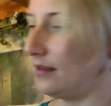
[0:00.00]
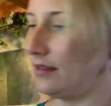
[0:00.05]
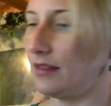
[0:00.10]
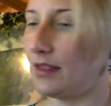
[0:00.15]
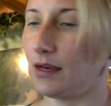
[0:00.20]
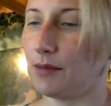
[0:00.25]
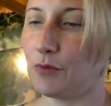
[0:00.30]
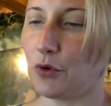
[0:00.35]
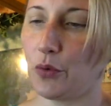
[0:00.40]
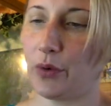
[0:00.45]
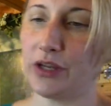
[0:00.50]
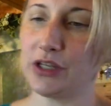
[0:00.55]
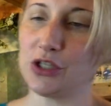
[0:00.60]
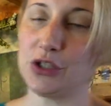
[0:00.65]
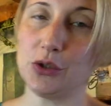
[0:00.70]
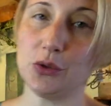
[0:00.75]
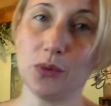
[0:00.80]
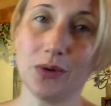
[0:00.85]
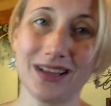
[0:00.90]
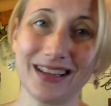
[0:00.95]
Then I'm going
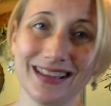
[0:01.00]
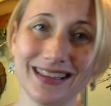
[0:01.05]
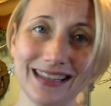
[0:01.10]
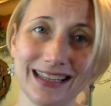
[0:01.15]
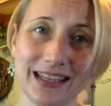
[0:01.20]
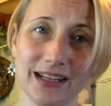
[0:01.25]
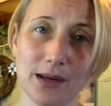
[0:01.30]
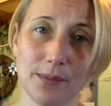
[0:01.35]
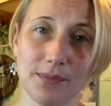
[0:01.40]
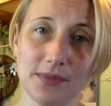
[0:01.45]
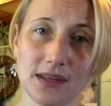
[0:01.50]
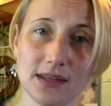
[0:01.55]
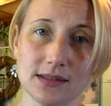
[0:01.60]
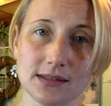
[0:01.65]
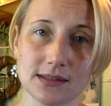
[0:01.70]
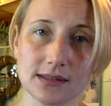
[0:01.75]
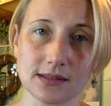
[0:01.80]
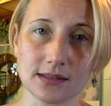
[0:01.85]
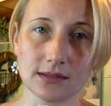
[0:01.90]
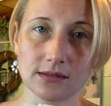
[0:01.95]
to clean up
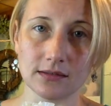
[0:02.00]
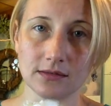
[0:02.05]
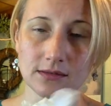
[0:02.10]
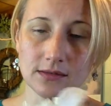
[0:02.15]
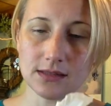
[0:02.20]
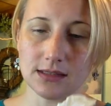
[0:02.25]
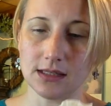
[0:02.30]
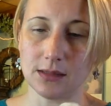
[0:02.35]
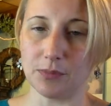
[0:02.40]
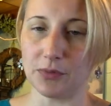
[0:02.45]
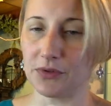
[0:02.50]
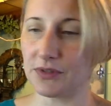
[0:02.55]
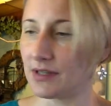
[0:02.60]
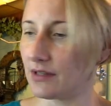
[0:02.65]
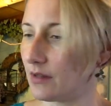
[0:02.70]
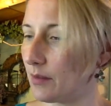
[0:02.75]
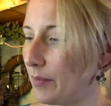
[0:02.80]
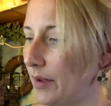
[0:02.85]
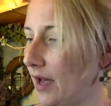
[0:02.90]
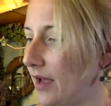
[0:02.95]
these sepals
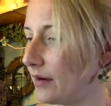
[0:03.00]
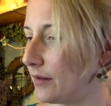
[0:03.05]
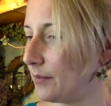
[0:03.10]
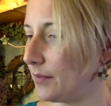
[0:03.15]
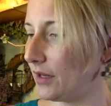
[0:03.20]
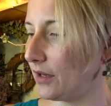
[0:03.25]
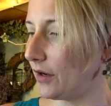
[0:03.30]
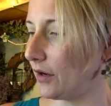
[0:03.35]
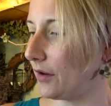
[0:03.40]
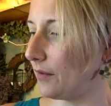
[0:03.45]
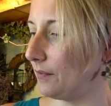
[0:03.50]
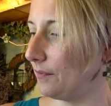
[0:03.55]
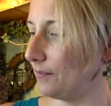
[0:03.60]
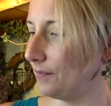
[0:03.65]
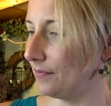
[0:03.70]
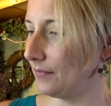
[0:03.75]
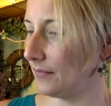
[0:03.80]
at the bottom here.